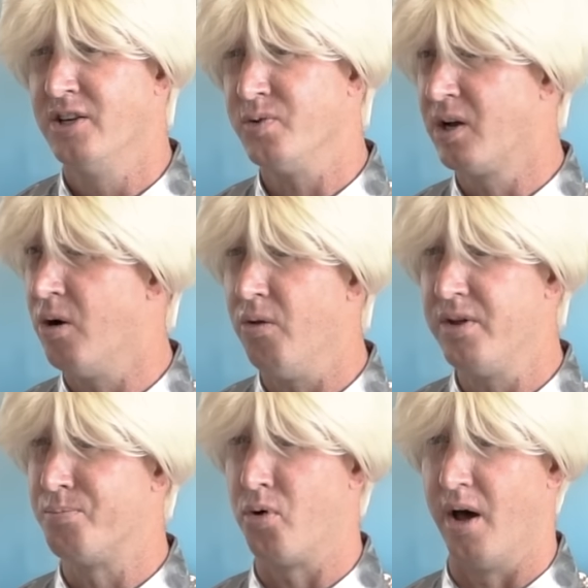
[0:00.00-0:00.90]
So I called
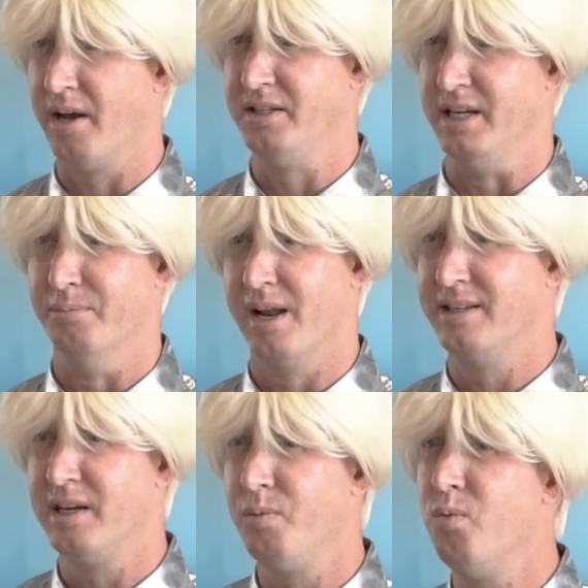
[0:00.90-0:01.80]
their product team and I
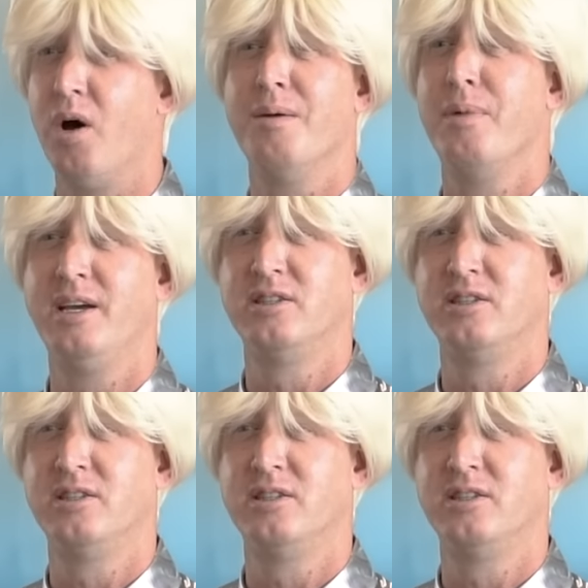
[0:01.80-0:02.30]
said, we want to make